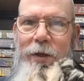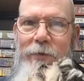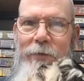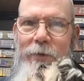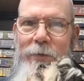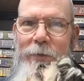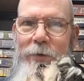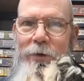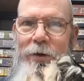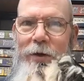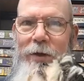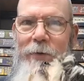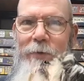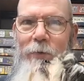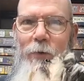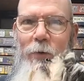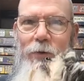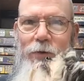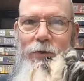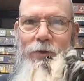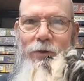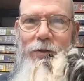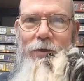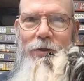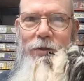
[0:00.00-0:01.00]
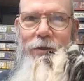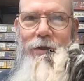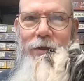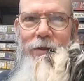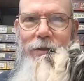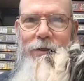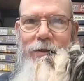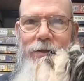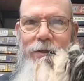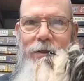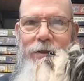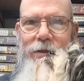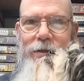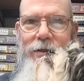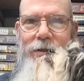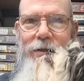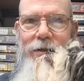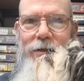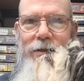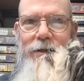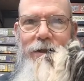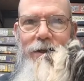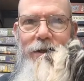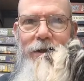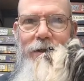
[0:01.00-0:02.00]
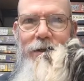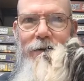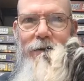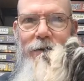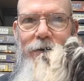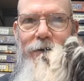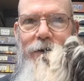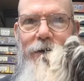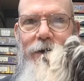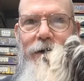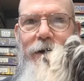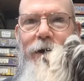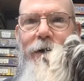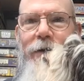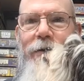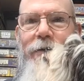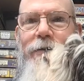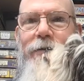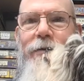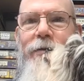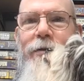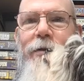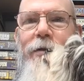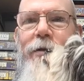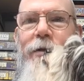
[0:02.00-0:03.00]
Everybody watches this just to see you, you know.